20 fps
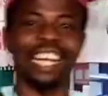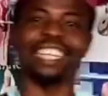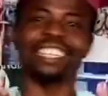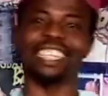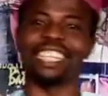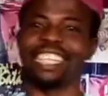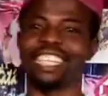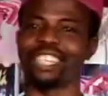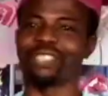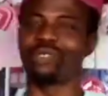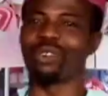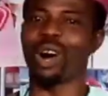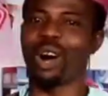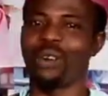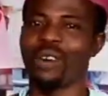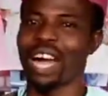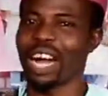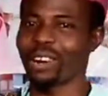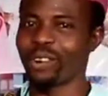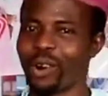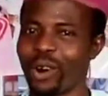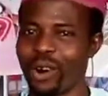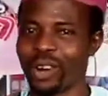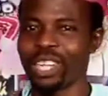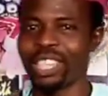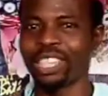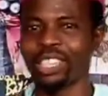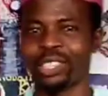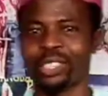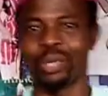that is what we are
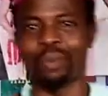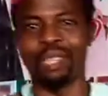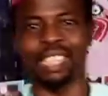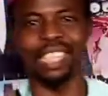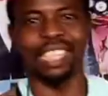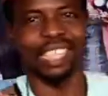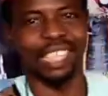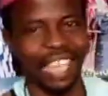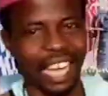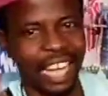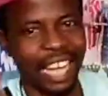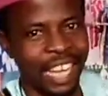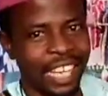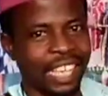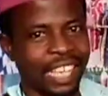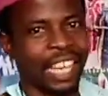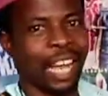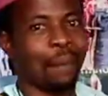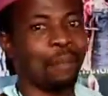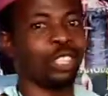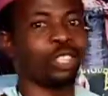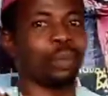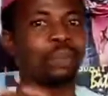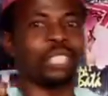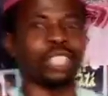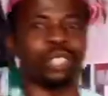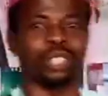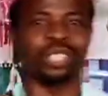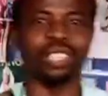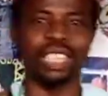going to be saying, to
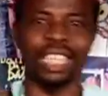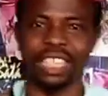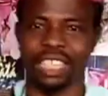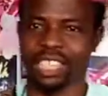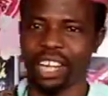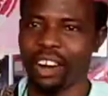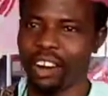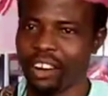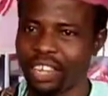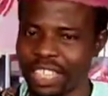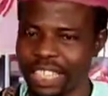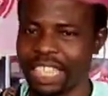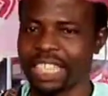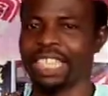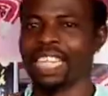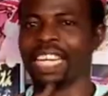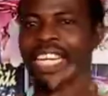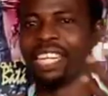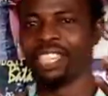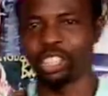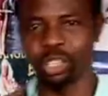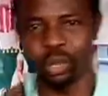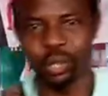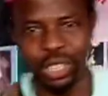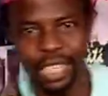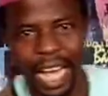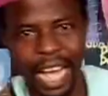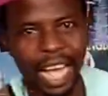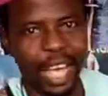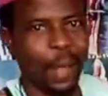be discussing
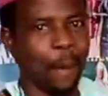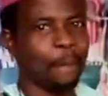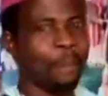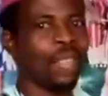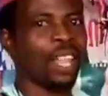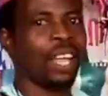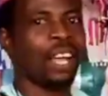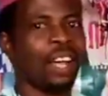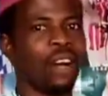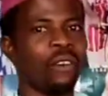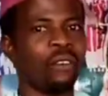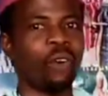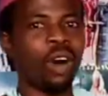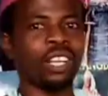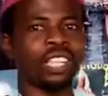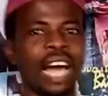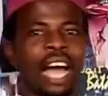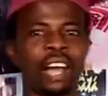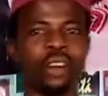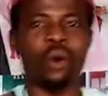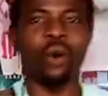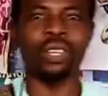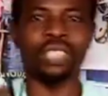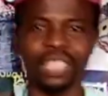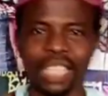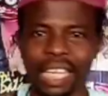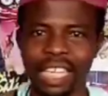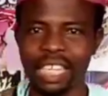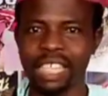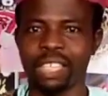today. What are those
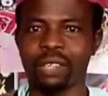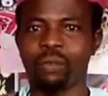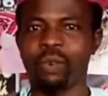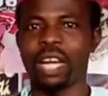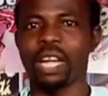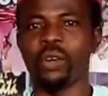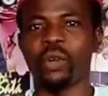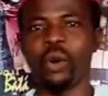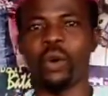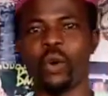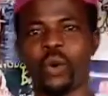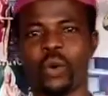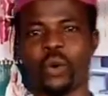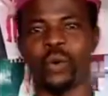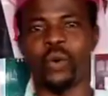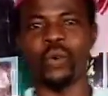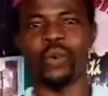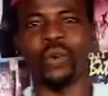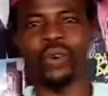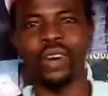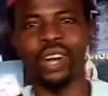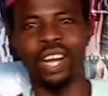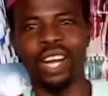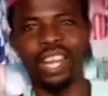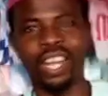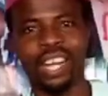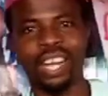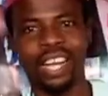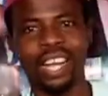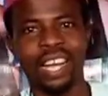things we do?
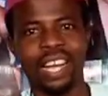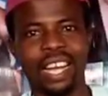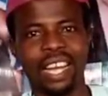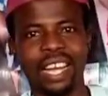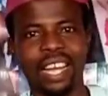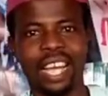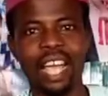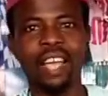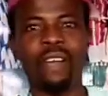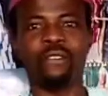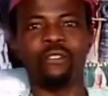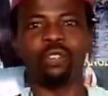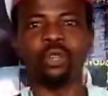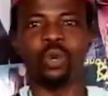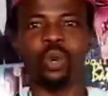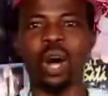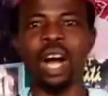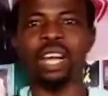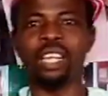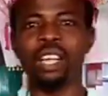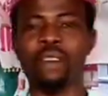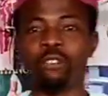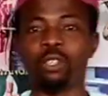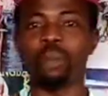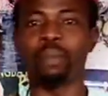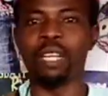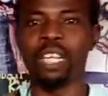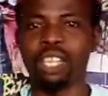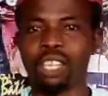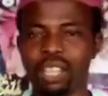If you
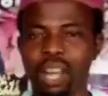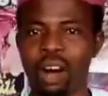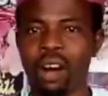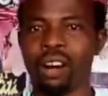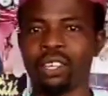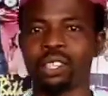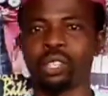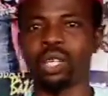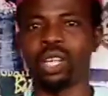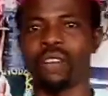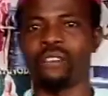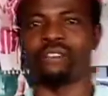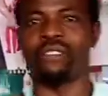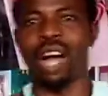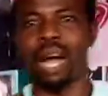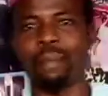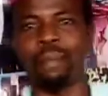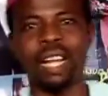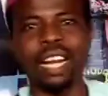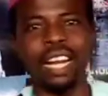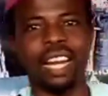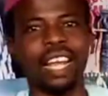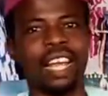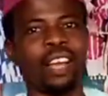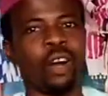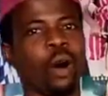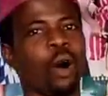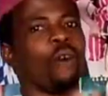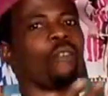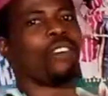belong to the family
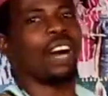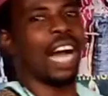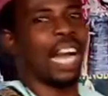of